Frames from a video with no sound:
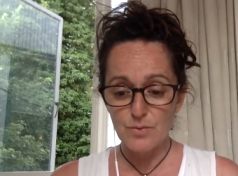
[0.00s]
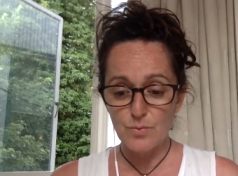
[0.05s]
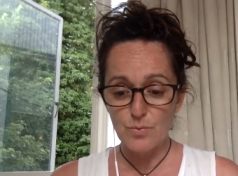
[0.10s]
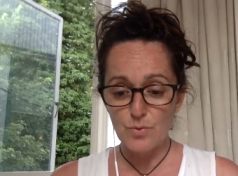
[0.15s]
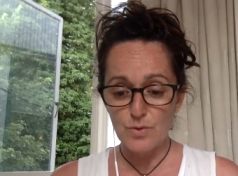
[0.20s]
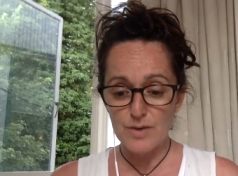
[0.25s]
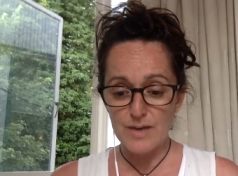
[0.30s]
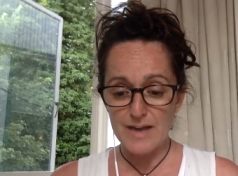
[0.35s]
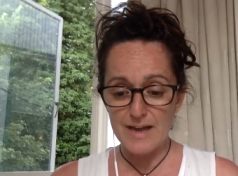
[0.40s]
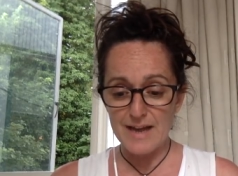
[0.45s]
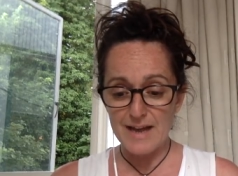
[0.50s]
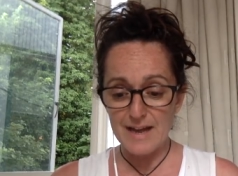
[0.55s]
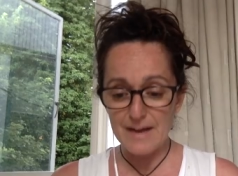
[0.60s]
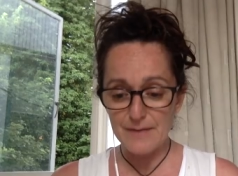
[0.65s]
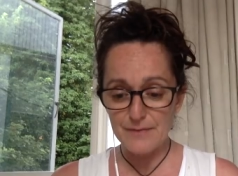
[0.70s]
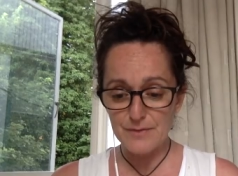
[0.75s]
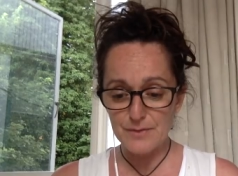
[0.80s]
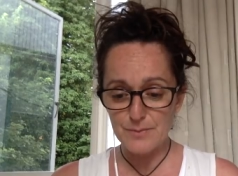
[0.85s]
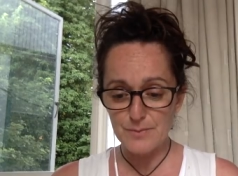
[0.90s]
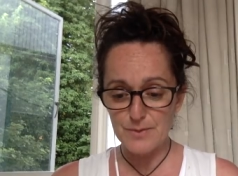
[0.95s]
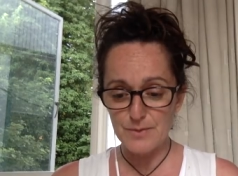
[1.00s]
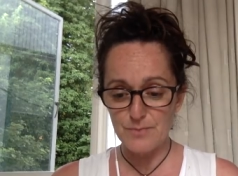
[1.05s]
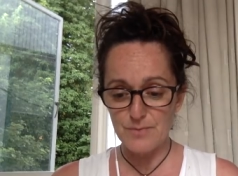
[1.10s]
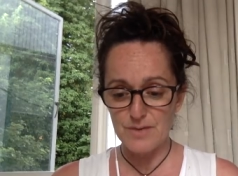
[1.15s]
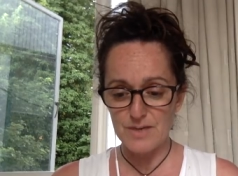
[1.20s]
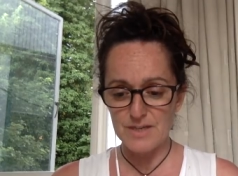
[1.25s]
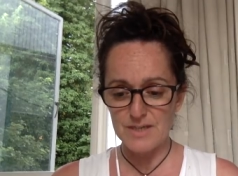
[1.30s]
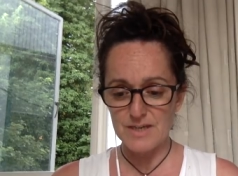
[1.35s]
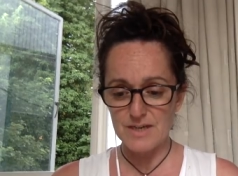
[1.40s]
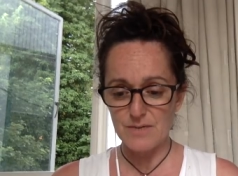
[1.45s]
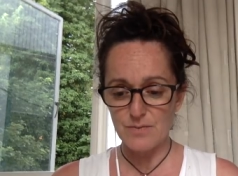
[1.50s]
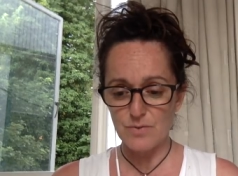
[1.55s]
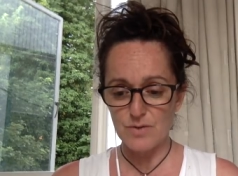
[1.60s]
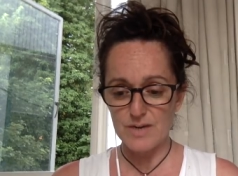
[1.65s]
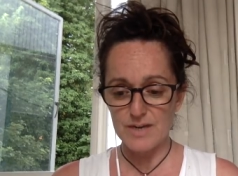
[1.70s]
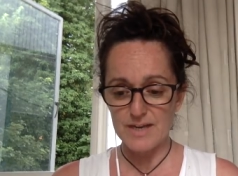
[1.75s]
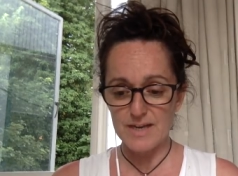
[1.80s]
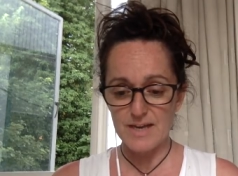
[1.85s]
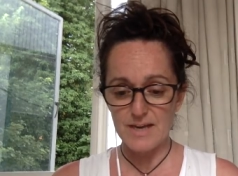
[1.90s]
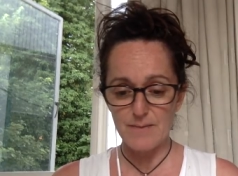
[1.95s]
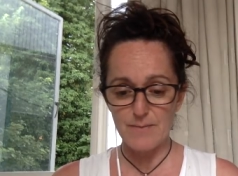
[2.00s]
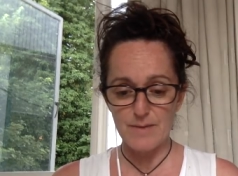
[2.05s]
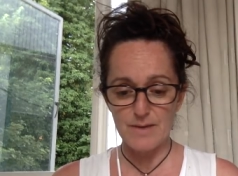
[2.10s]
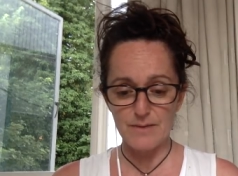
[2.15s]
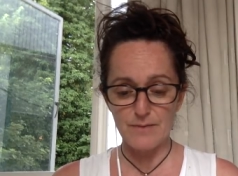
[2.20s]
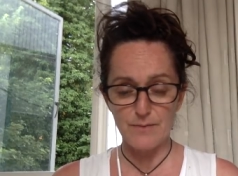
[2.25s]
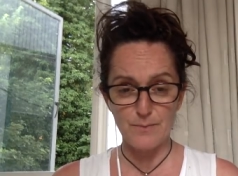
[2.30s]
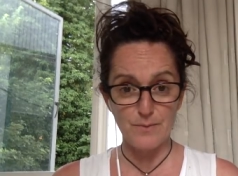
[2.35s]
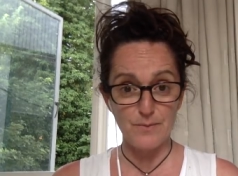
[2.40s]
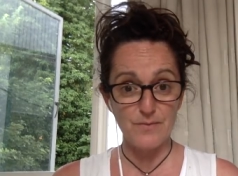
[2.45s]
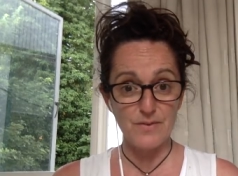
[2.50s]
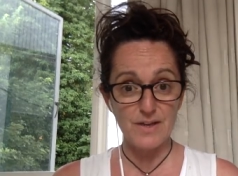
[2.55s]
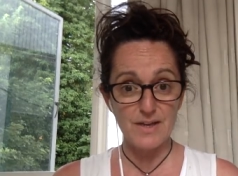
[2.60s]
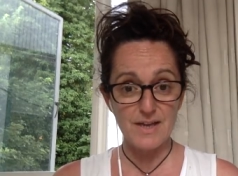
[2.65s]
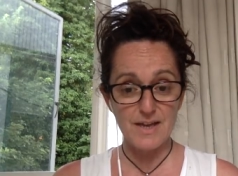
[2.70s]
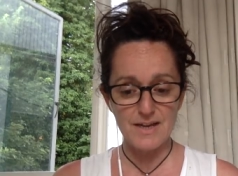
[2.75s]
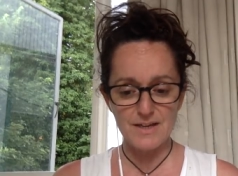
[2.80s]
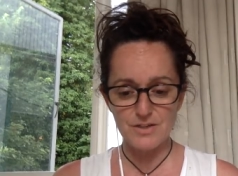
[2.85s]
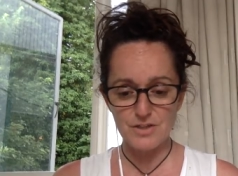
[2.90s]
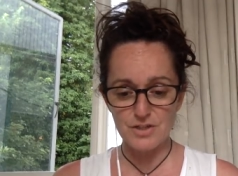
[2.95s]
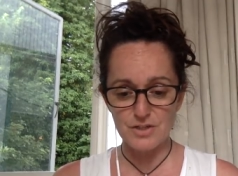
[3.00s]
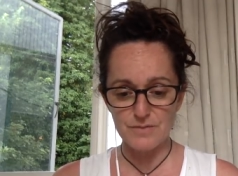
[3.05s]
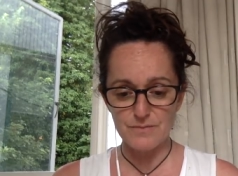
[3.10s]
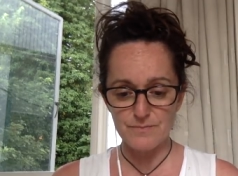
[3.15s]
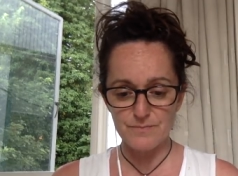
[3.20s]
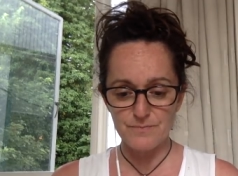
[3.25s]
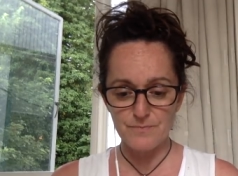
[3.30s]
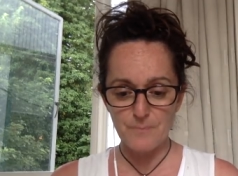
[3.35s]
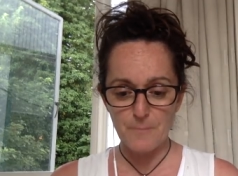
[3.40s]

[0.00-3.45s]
would have to be redone when I came back from the vacation.